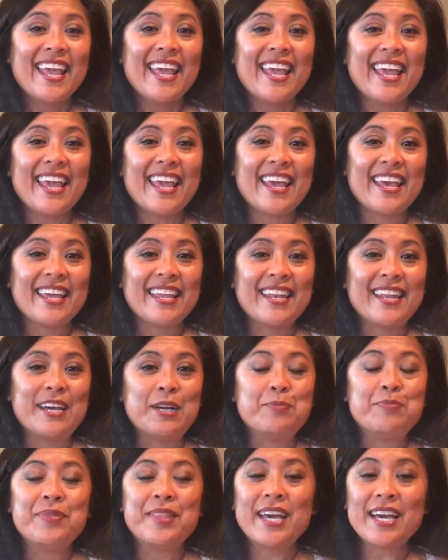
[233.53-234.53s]

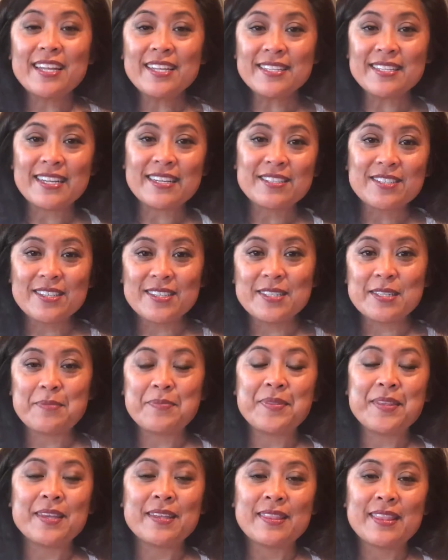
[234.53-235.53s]
And that is actually
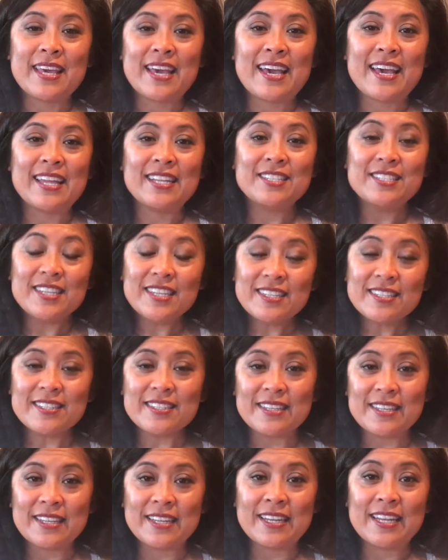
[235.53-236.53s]
something that
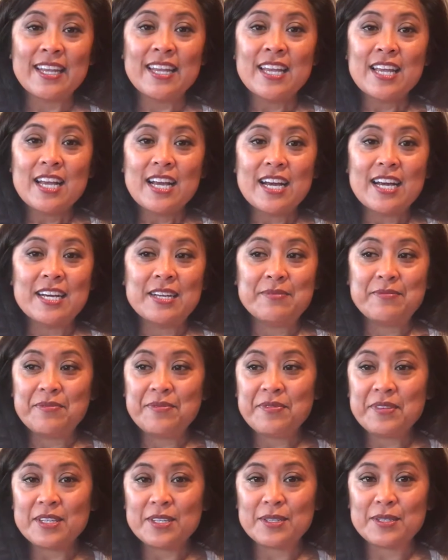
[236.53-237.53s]
Jason
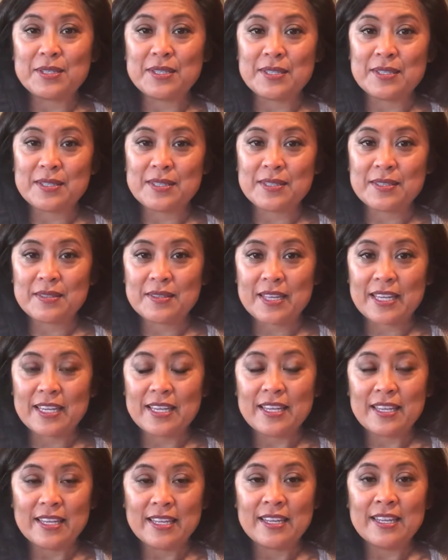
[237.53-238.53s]
feels is
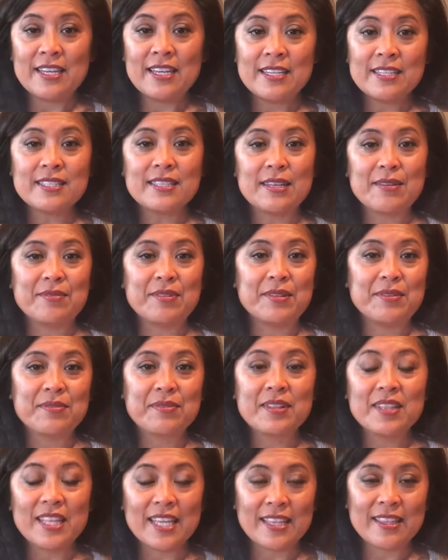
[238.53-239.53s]
like in his level
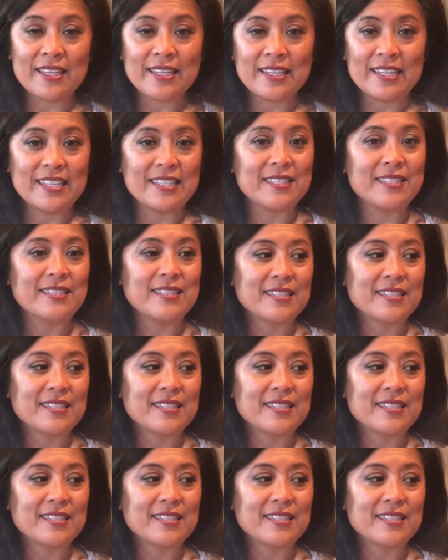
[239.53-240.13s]
of cleanliness, is